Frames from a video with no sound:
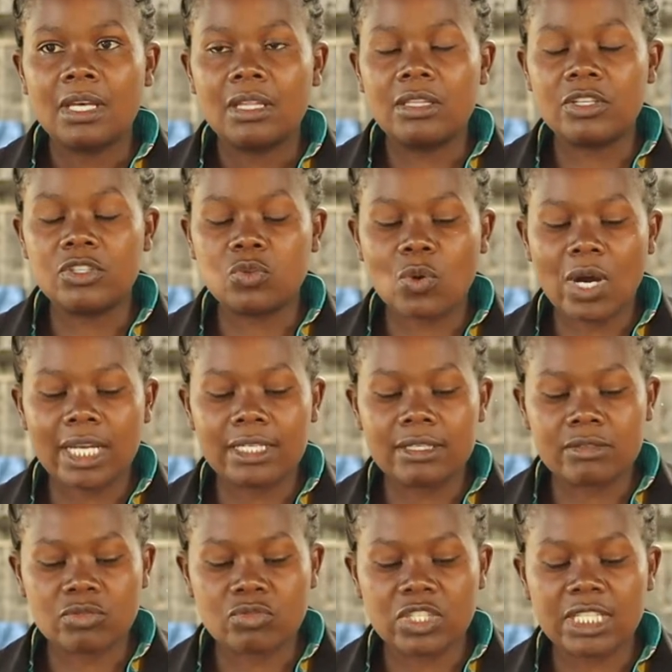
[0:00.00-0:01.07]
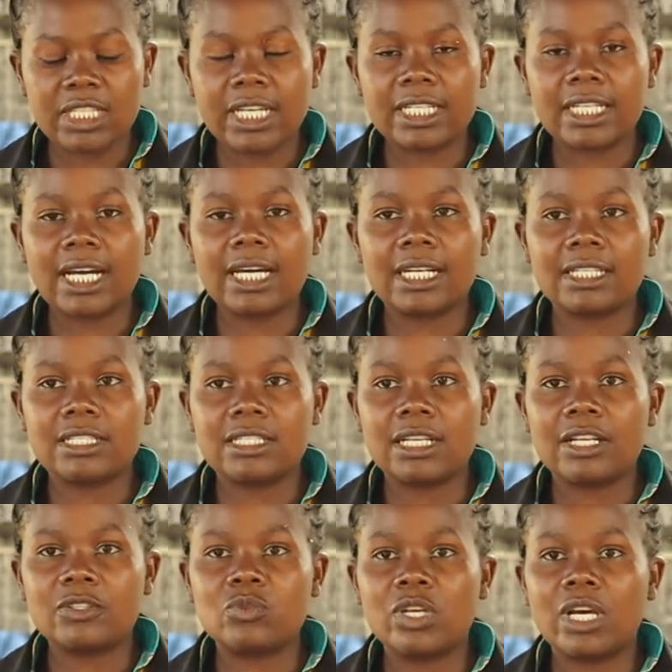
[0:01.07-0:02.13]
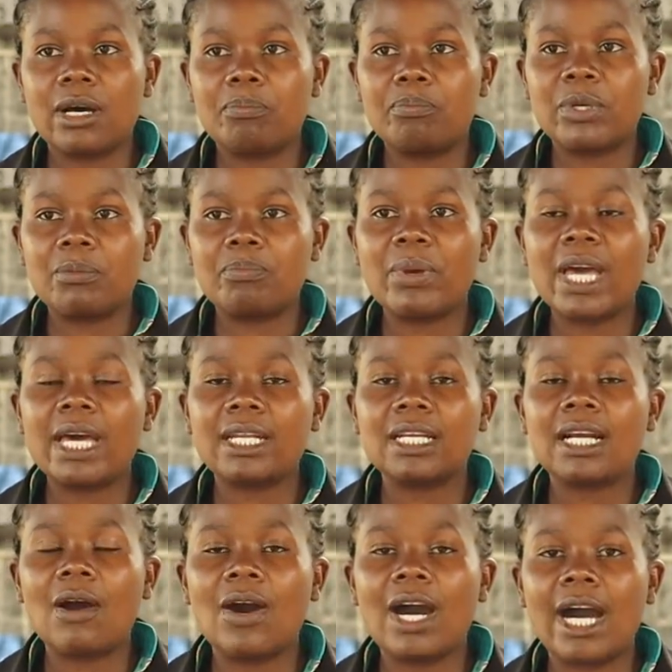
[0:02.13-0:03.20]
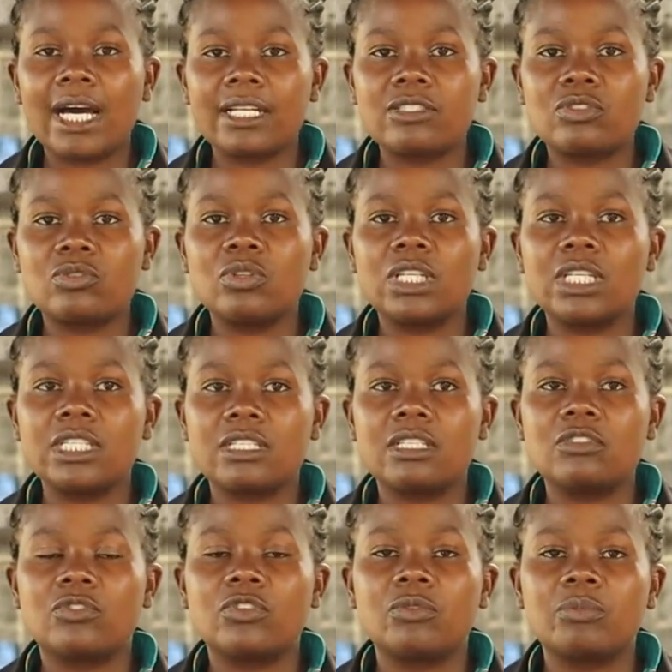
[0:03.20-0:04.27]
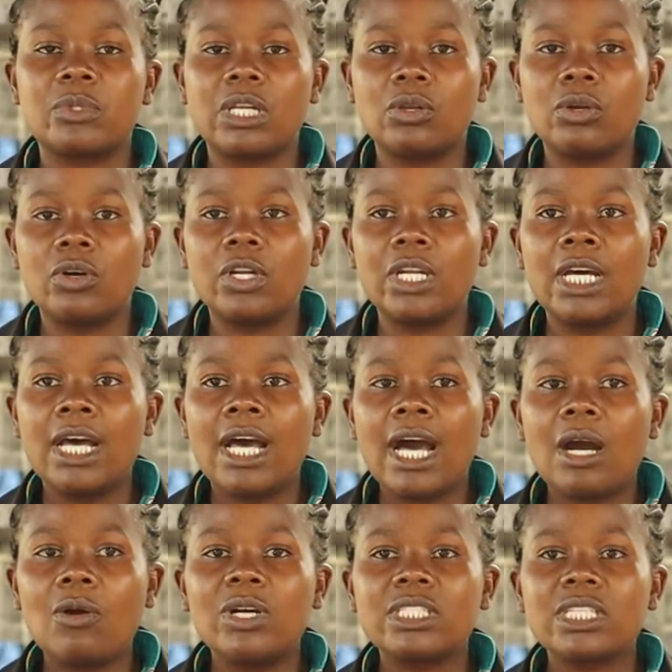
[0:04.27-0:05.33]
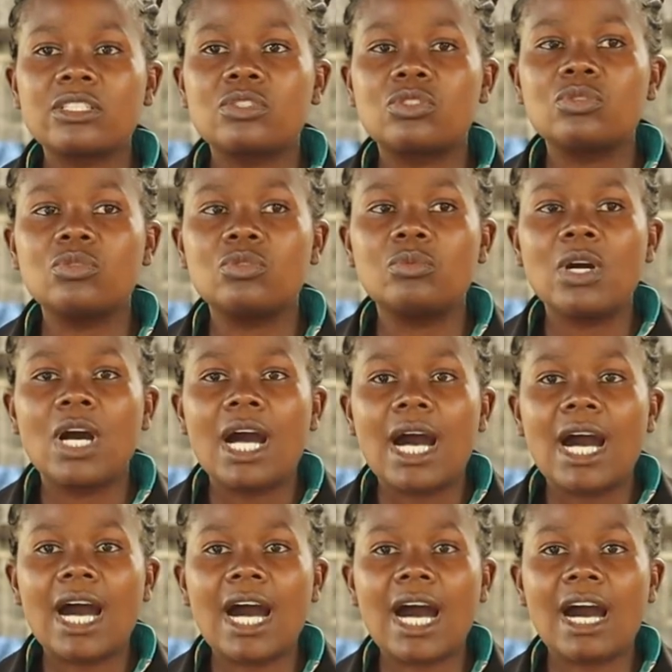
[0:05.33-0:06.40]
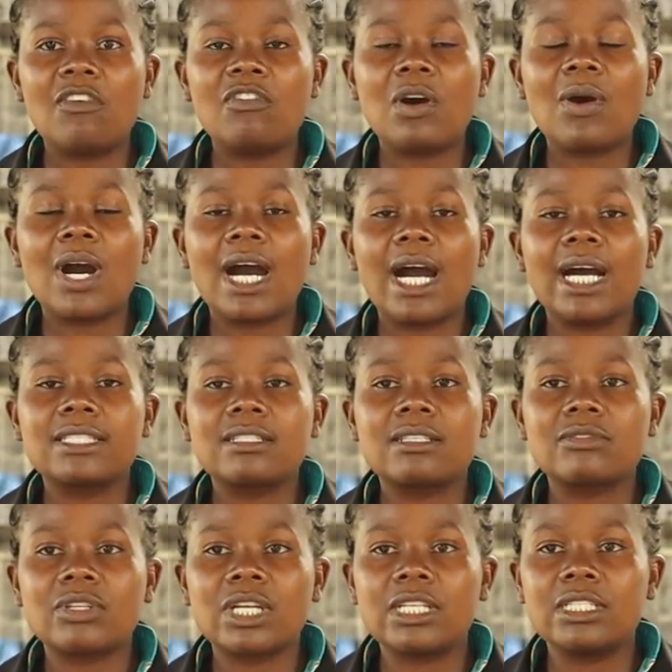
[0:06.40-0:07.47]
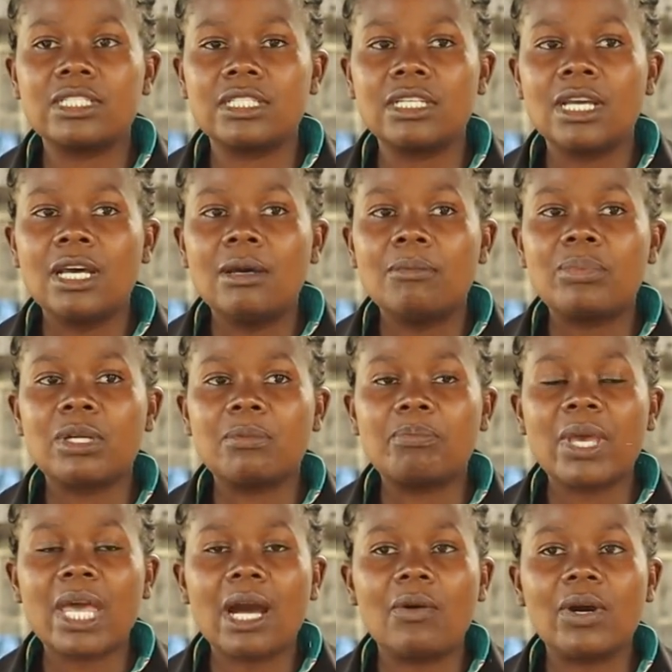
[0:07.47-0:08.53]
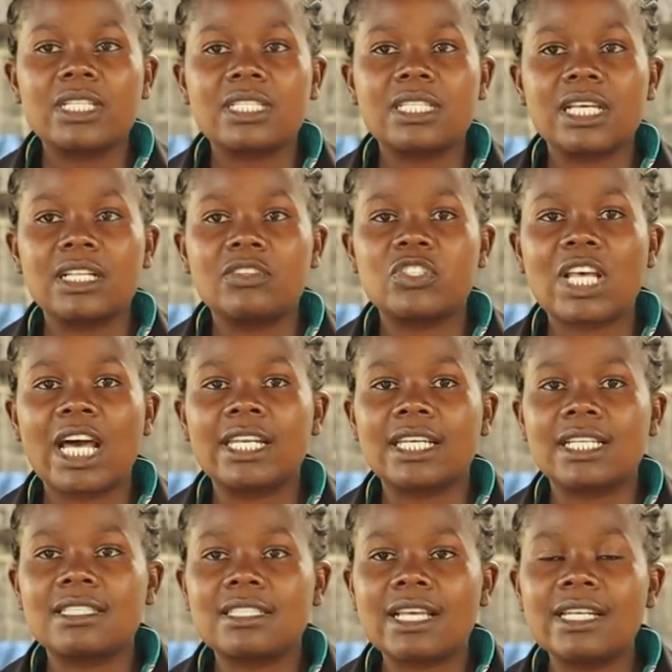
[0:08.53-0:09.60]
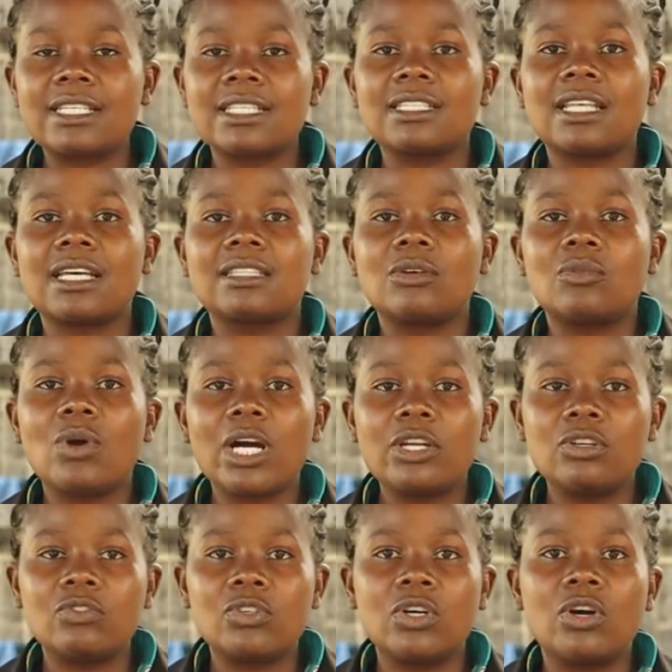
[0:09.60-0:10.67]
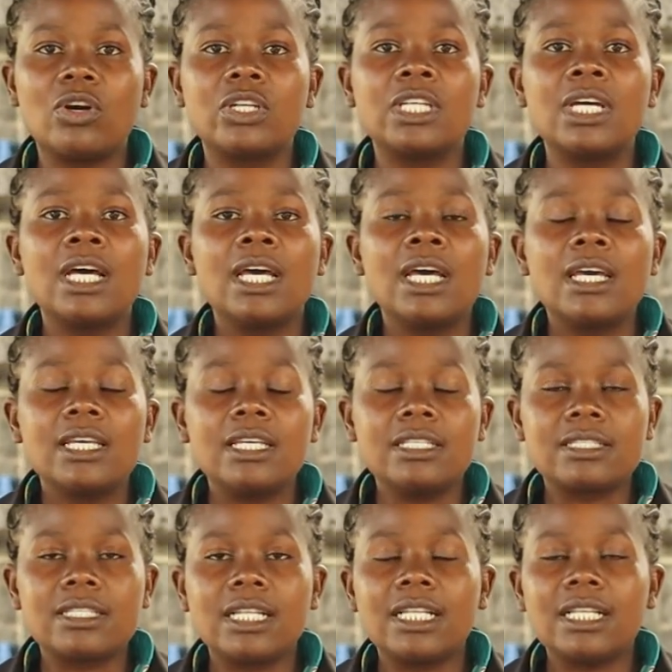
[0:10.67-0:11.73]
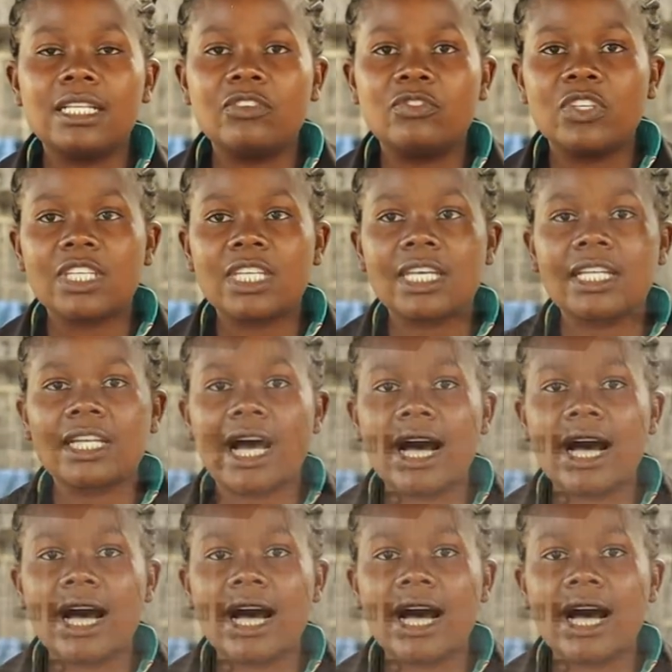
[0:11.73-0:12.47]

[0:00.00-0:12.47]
This word is really encouraging as we are preparing our hearts to listen from the Lord. I want us to have our hearts ready, prepare ourselves, understanding that the word of God is living and